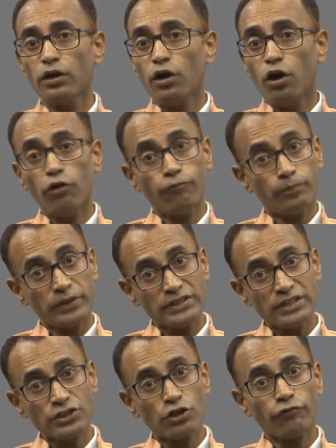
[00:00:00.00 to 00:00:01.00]
of
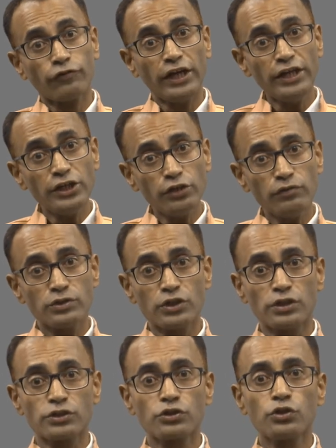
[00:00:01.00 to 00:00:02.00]
presence of
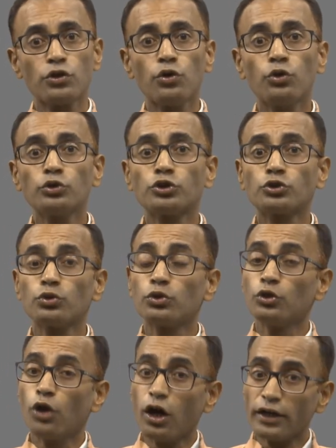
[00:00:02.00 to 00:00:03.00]
individuals who should
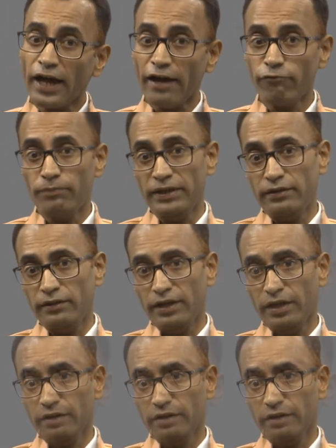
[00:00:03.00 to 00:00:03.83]
not have been there.